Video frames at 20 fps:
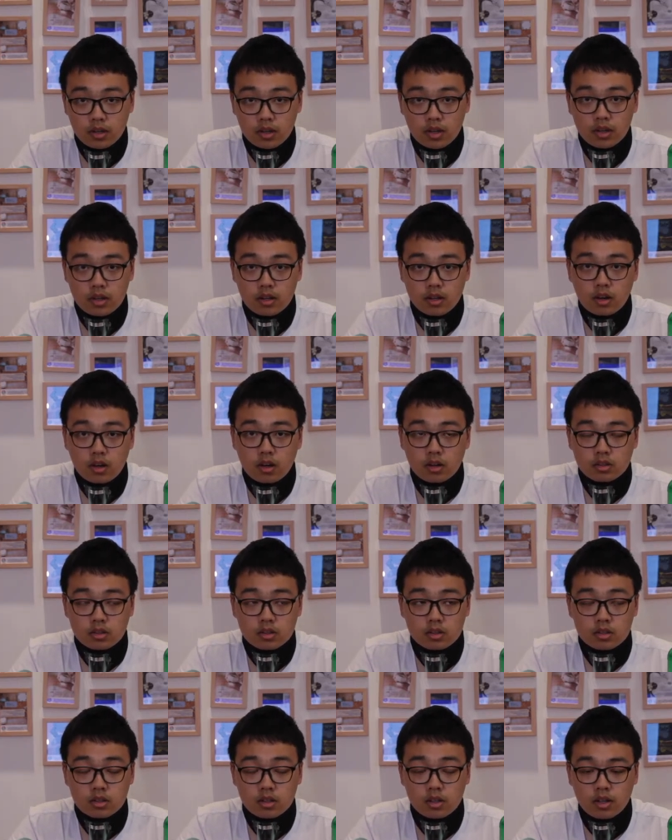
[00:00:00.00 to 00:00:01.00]
and the
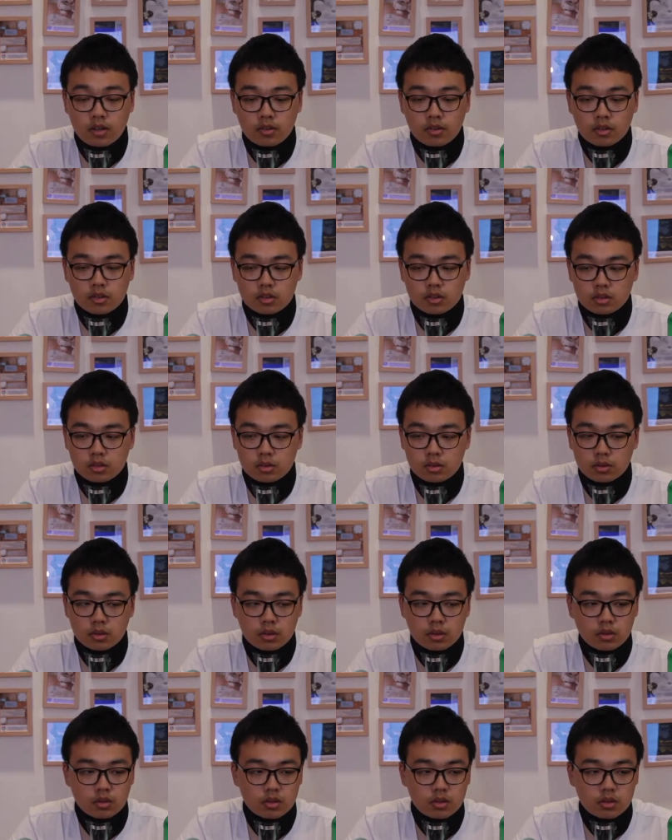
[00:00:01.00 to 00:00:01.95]
oxygen level is too low,